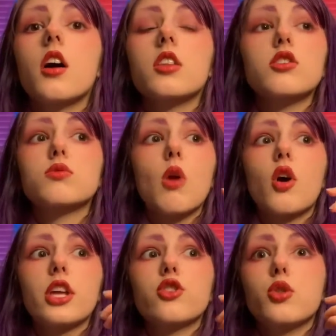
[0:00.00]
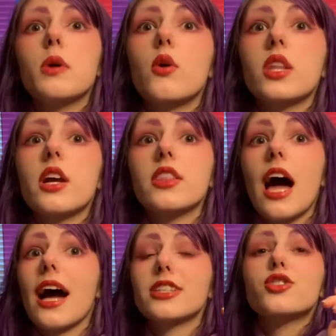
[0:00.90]
there's probably a dupe out there that
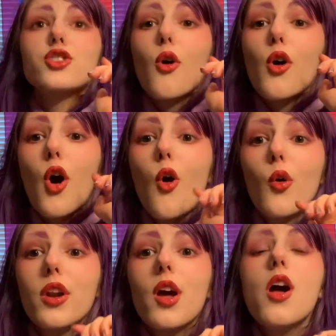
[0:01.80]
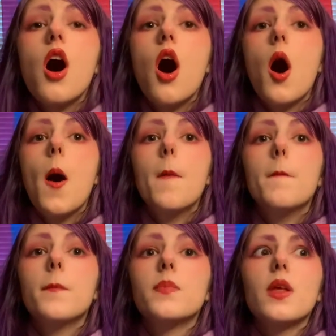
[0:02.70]
I just don't own.
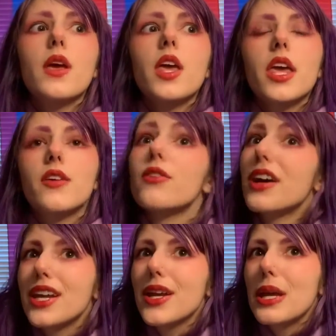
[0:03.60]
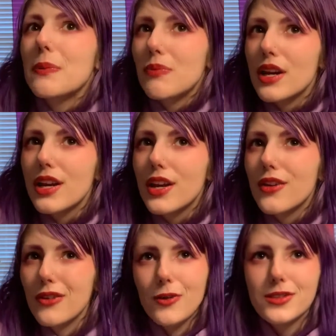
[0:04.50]
If anybody
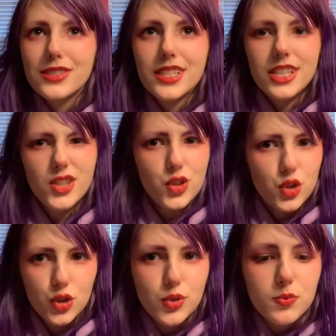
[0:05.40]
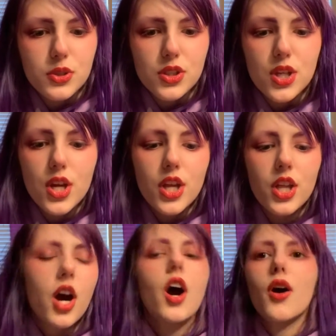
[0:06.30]
knows any dupes
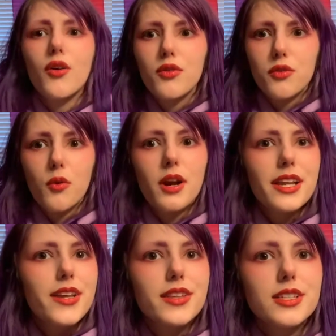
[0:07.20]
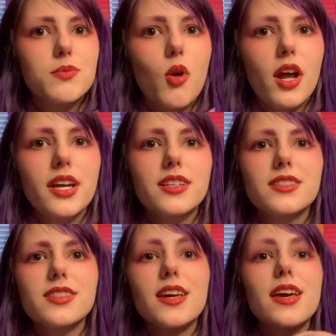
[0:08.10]
for any of these products
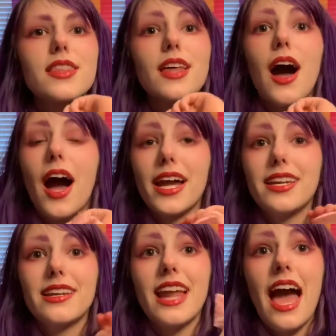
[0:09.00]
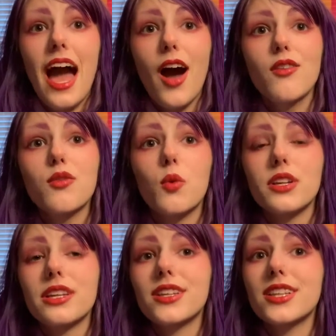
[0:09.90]
that I didn't have or
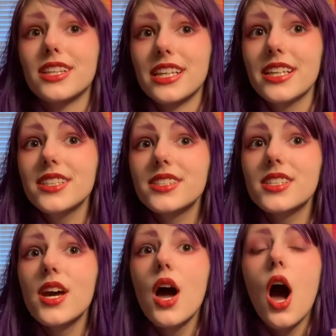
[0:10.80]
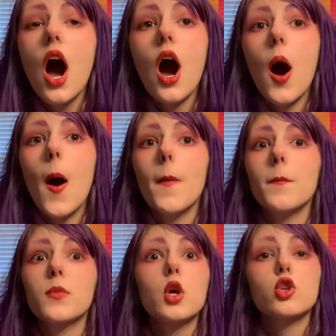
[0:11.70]
didn't list,
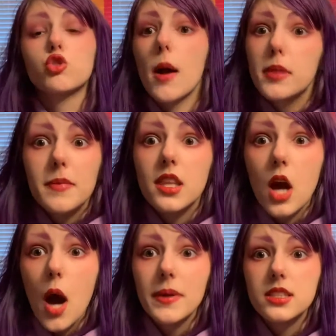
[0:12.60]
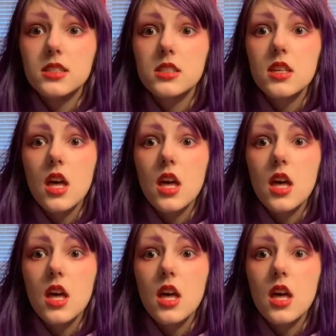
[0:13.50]
drop them in the comments.